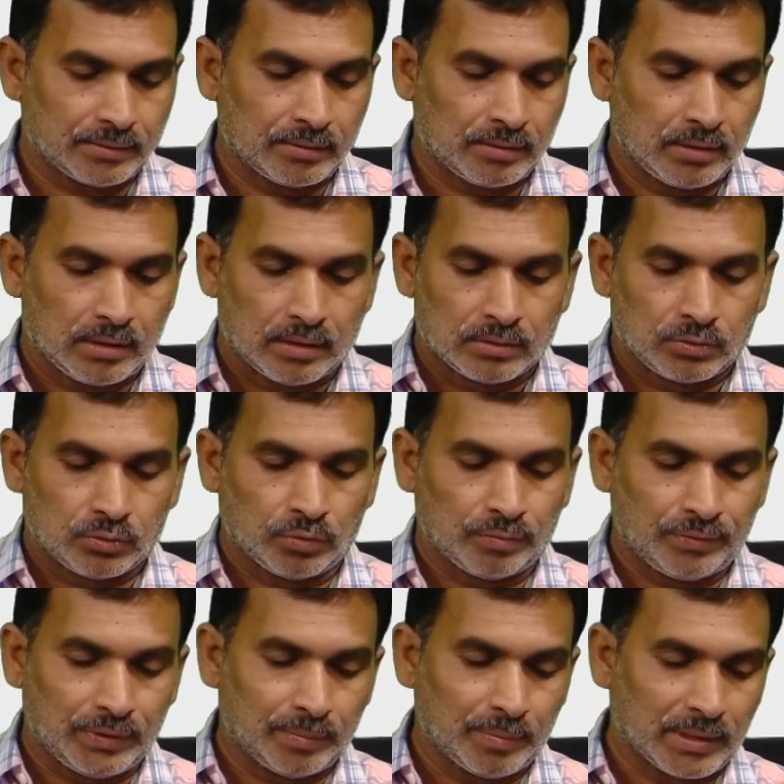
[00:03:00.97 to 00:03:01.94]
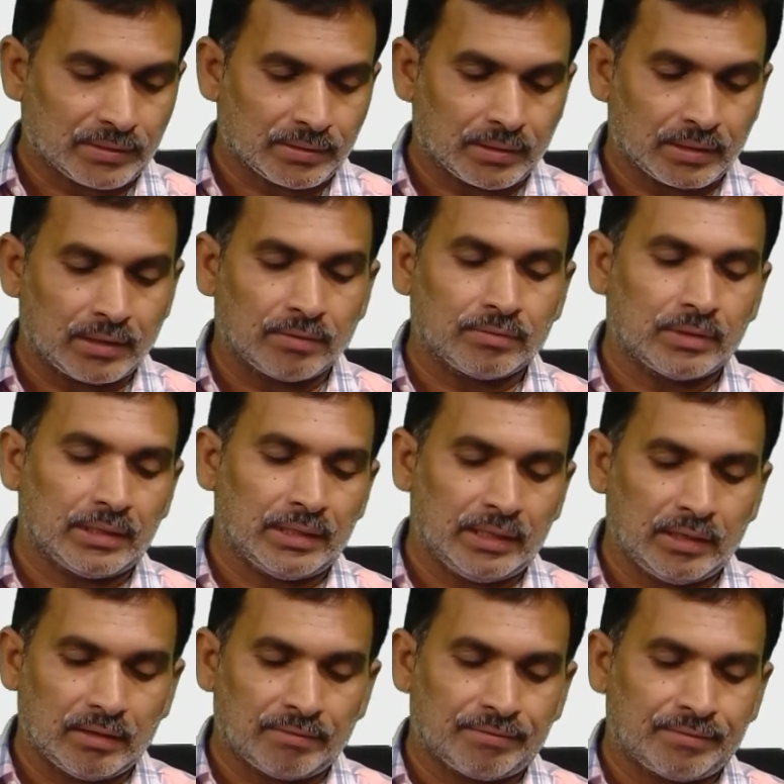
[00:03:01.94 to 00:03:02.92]
so we must give the enough
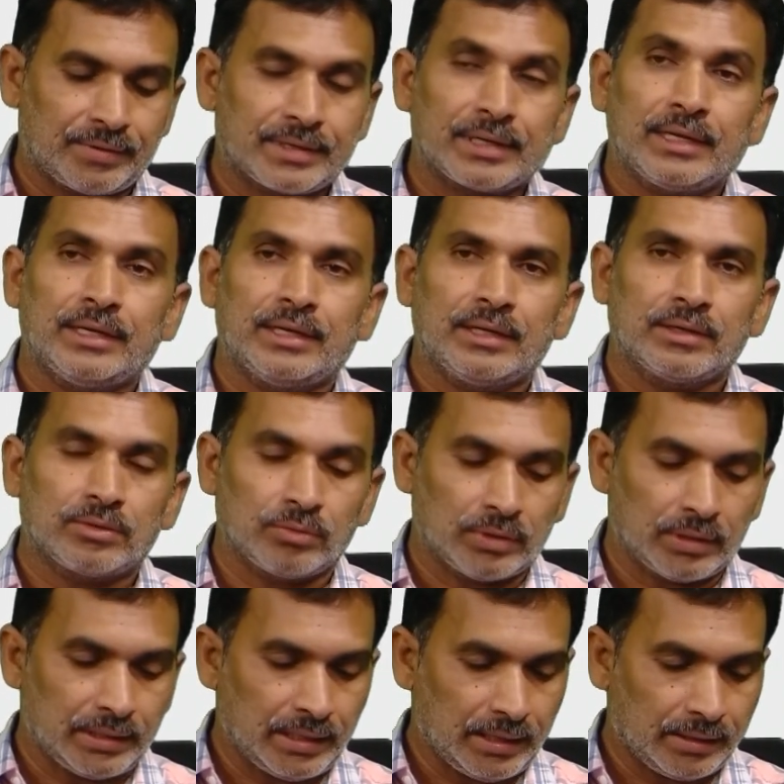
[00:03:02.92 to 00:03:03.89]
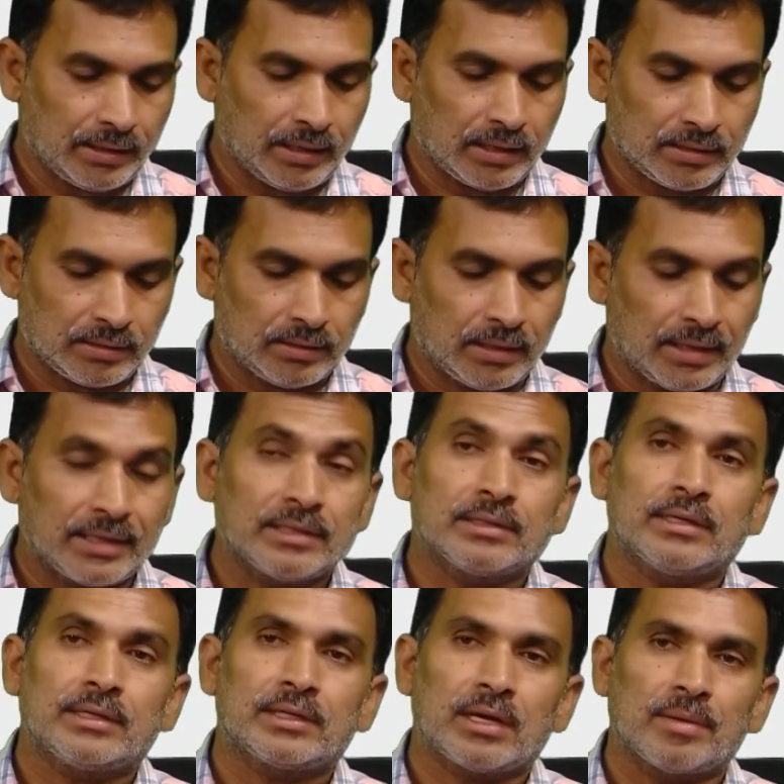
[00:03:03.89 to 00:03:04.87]
training to the data, that is in
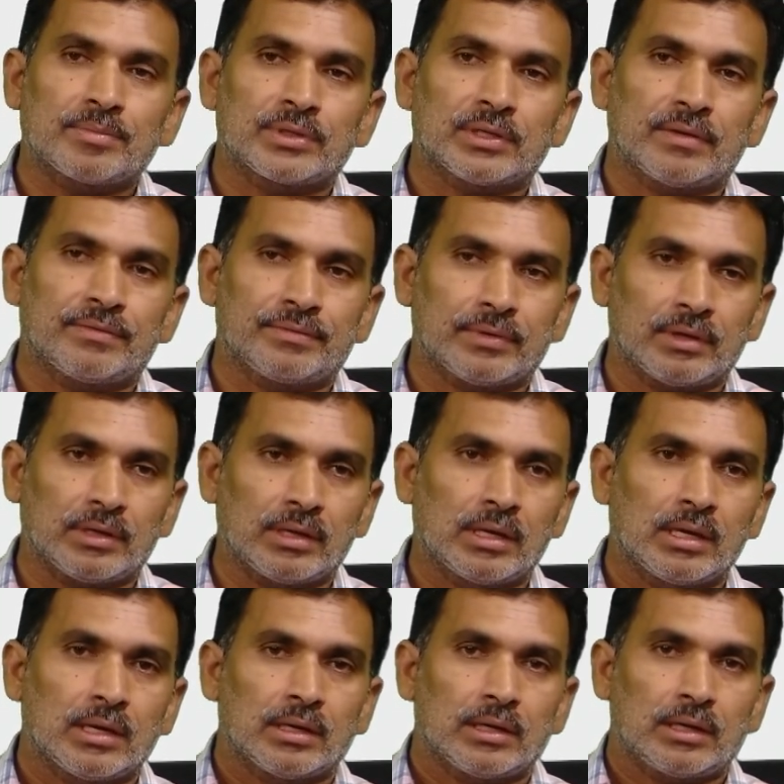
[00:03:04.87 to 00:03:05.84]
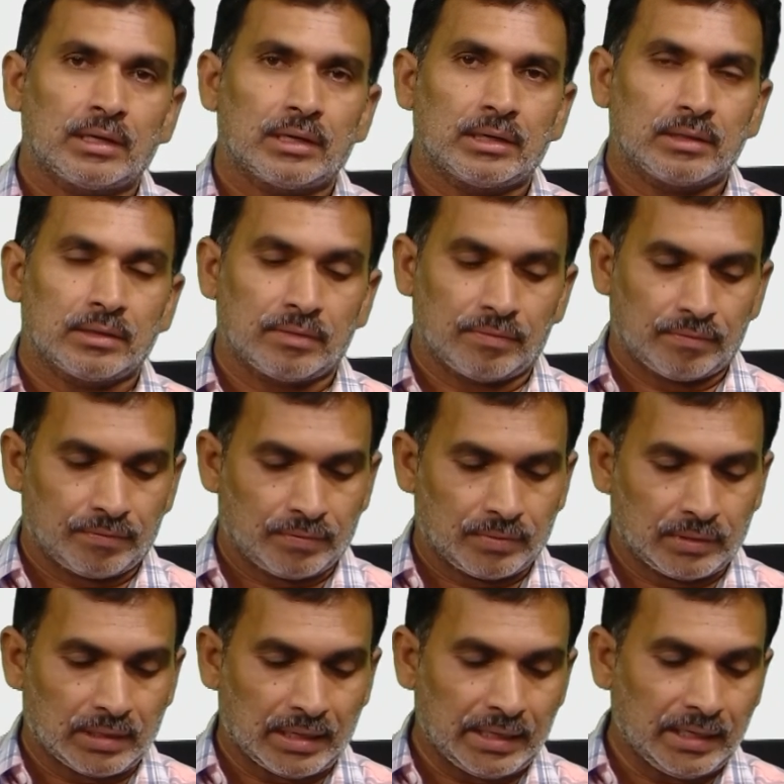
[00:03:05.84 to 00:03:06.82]
terms of the
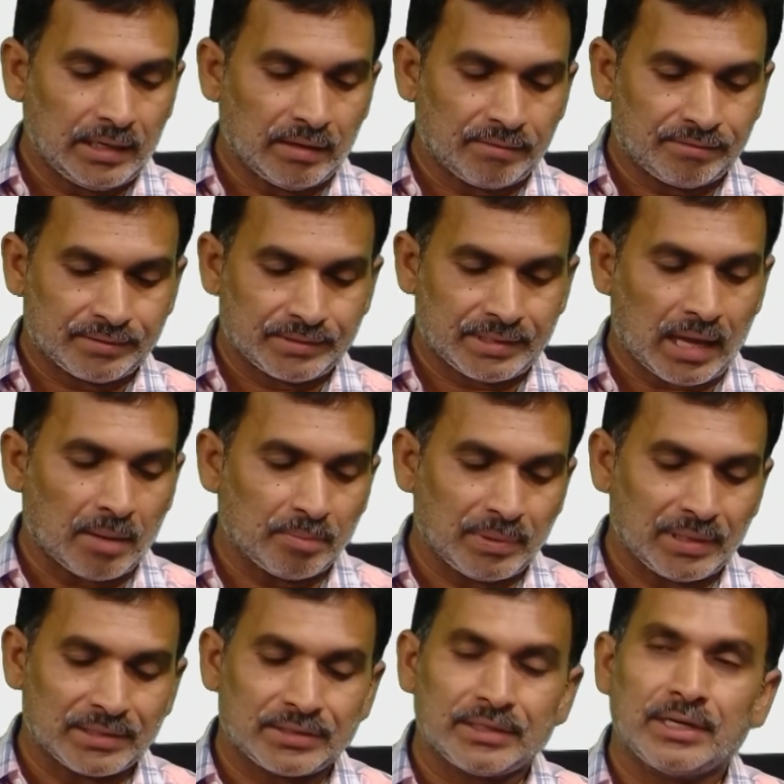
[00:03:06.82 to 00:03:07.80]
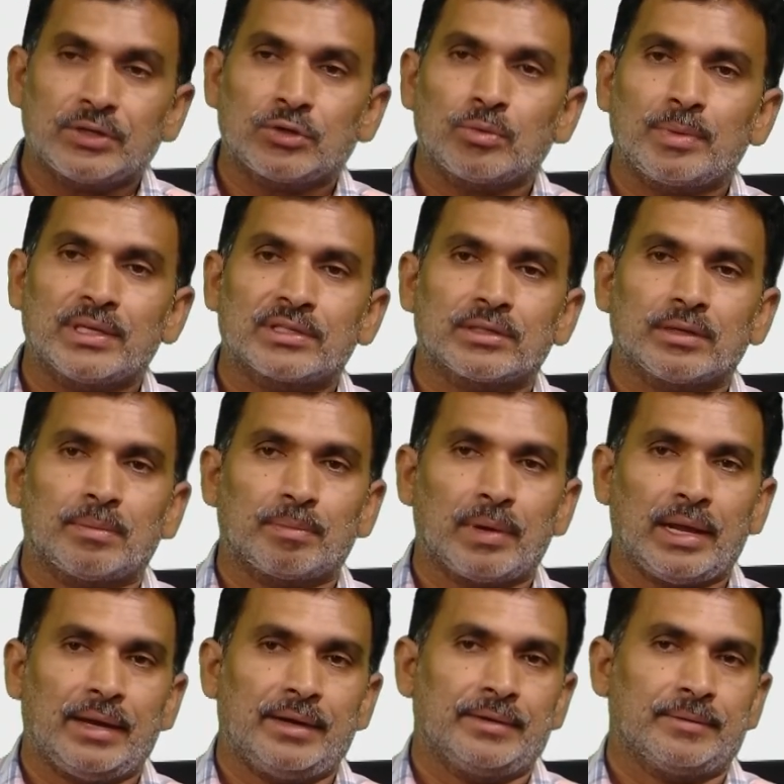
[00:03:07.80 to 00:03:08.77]
enough samples need to be supplied.
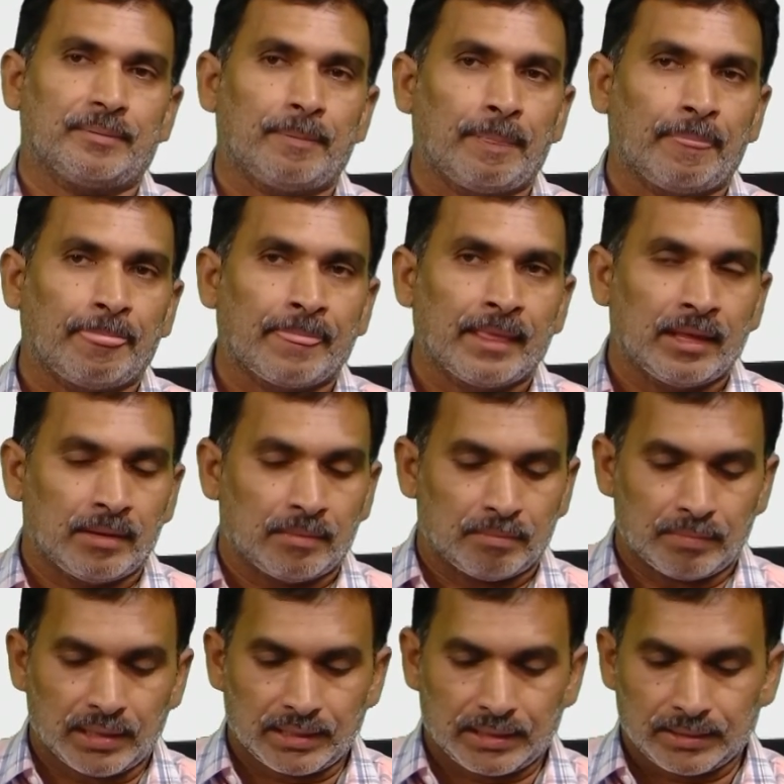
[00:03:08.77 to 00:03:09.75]
But